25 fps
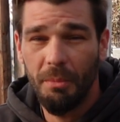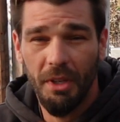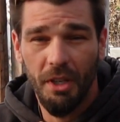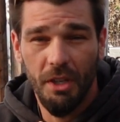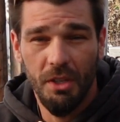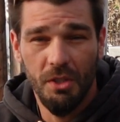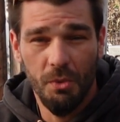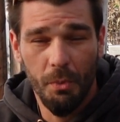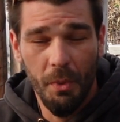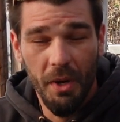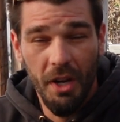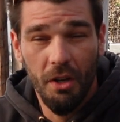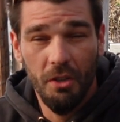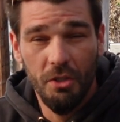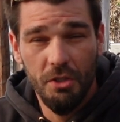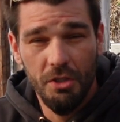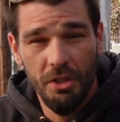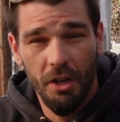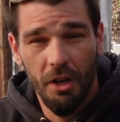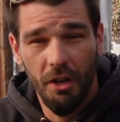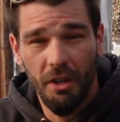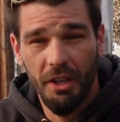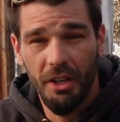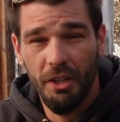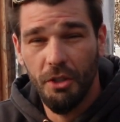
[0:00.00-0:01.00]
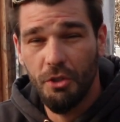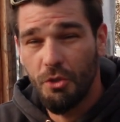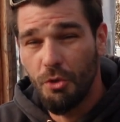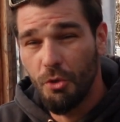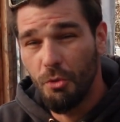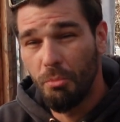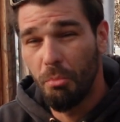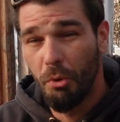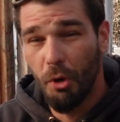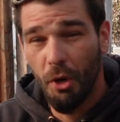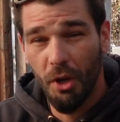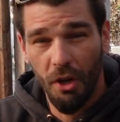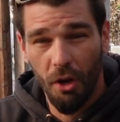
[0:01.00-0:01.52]
because we are starting to
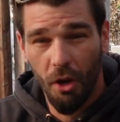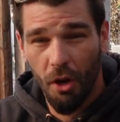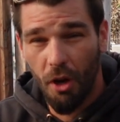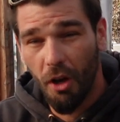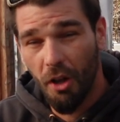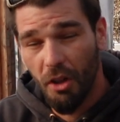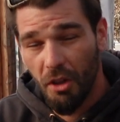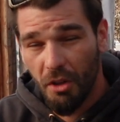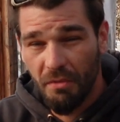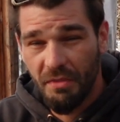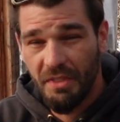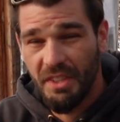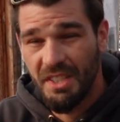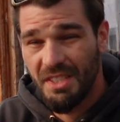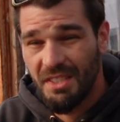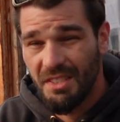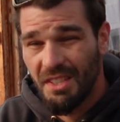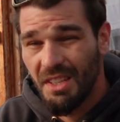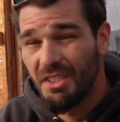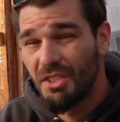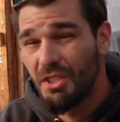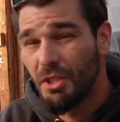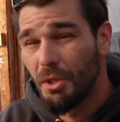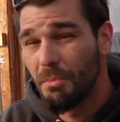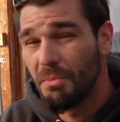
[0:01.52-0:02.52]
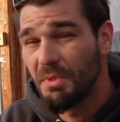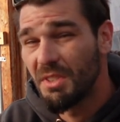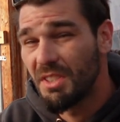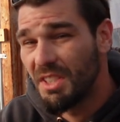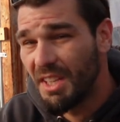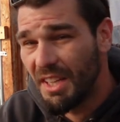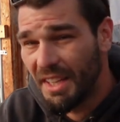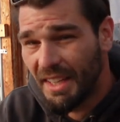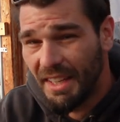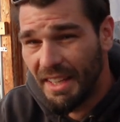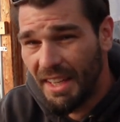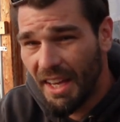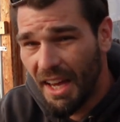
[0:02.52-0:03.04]
put all of the systems
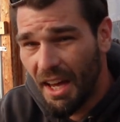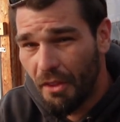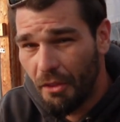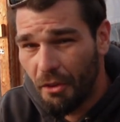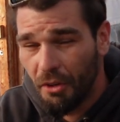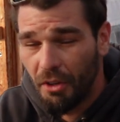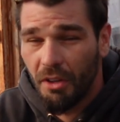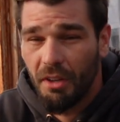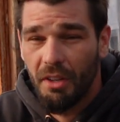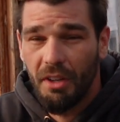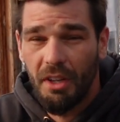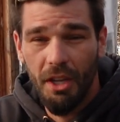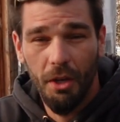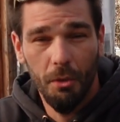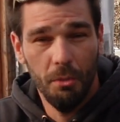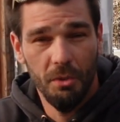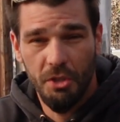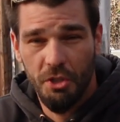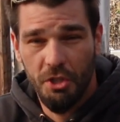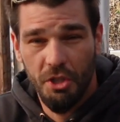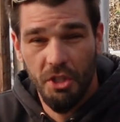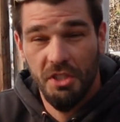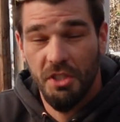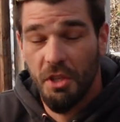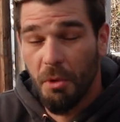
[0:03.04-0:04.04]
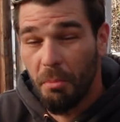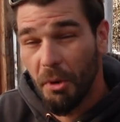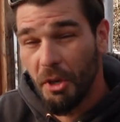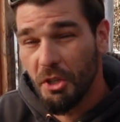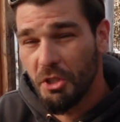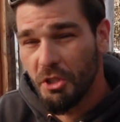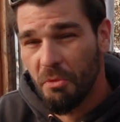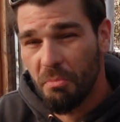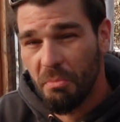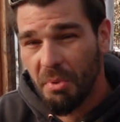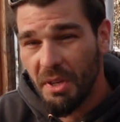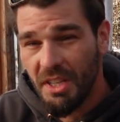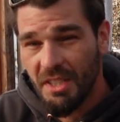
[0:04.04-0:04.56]
together. It was just a bunch
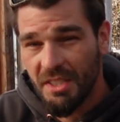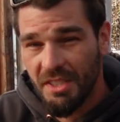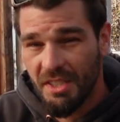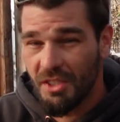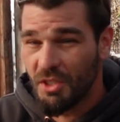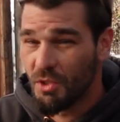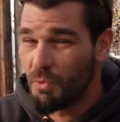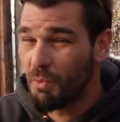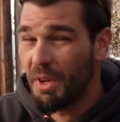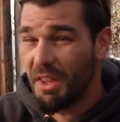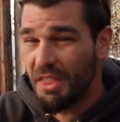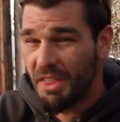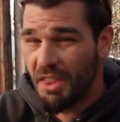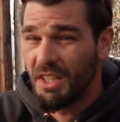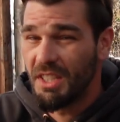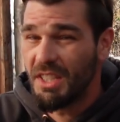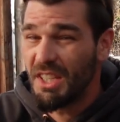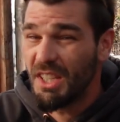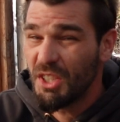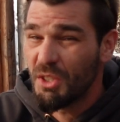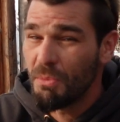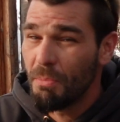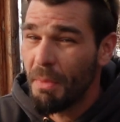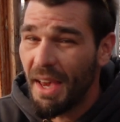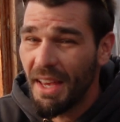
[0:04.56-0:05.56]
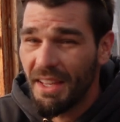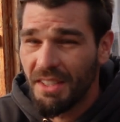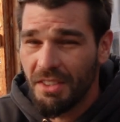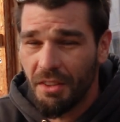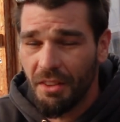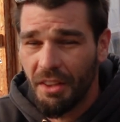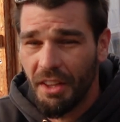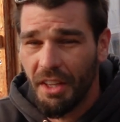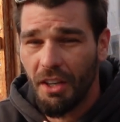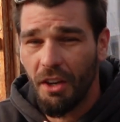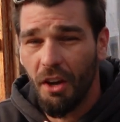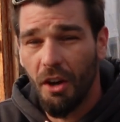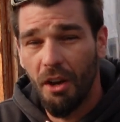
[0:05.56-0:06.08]
of pieces with the
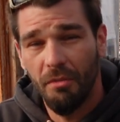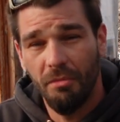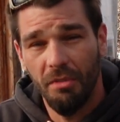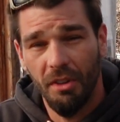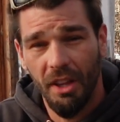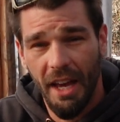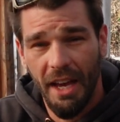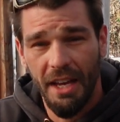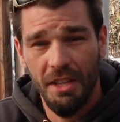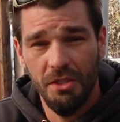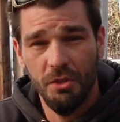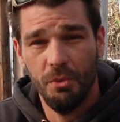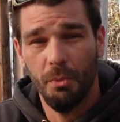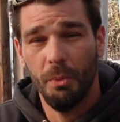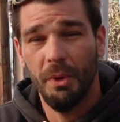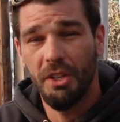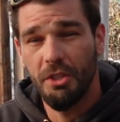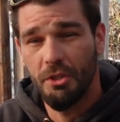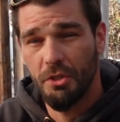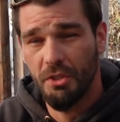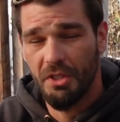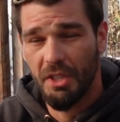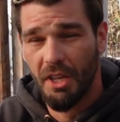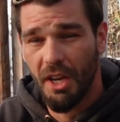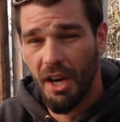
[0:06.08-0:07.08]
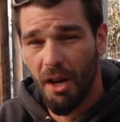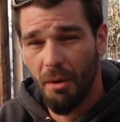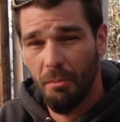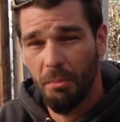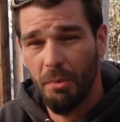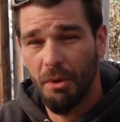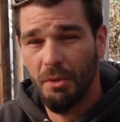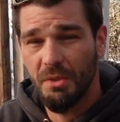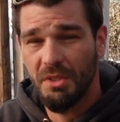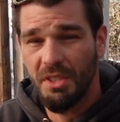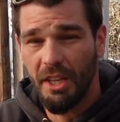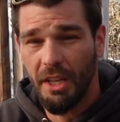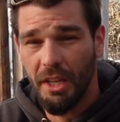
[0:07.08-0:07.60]
dismantling of last winter's
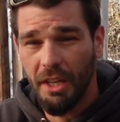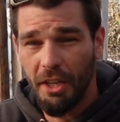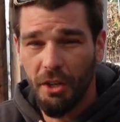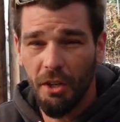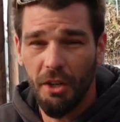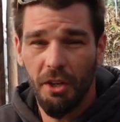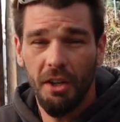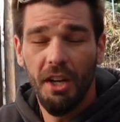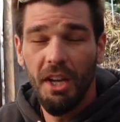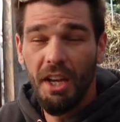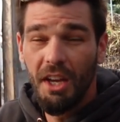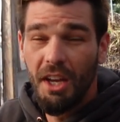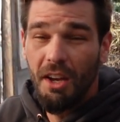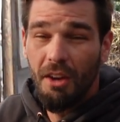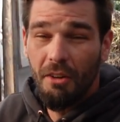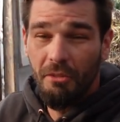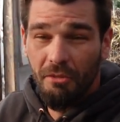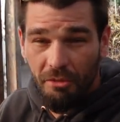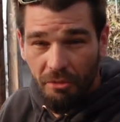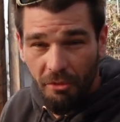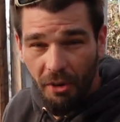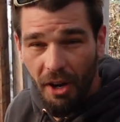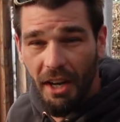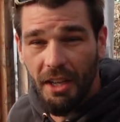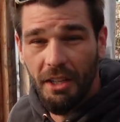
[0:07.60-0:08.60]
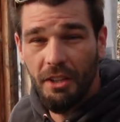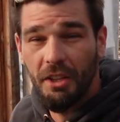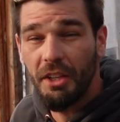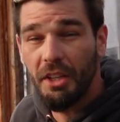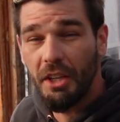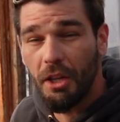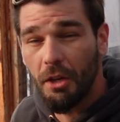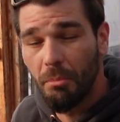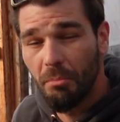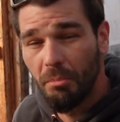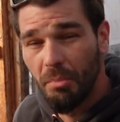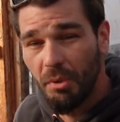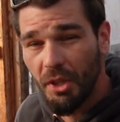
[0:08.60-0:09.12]
compost heater finally
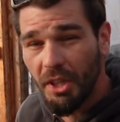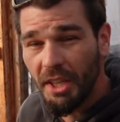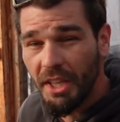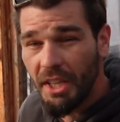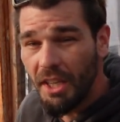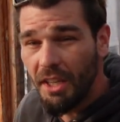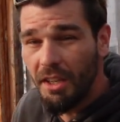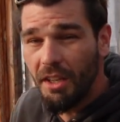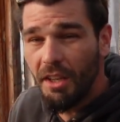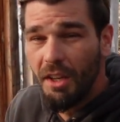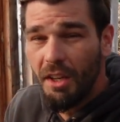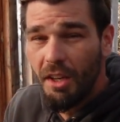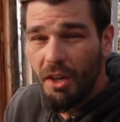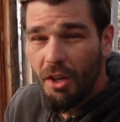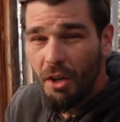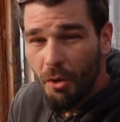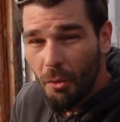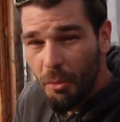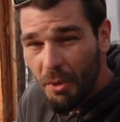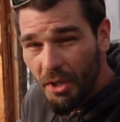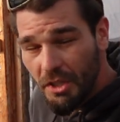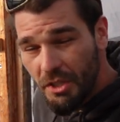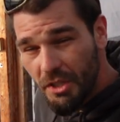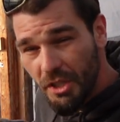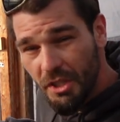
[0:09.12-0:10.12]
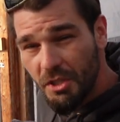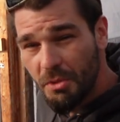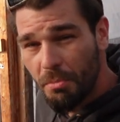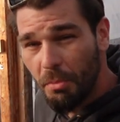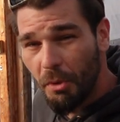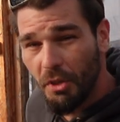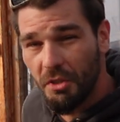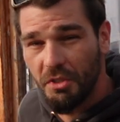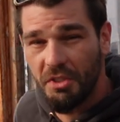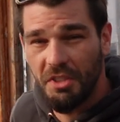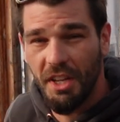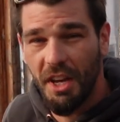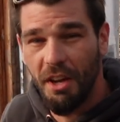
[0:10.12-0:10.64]
complete we
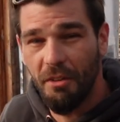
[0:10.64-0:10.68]
dispersed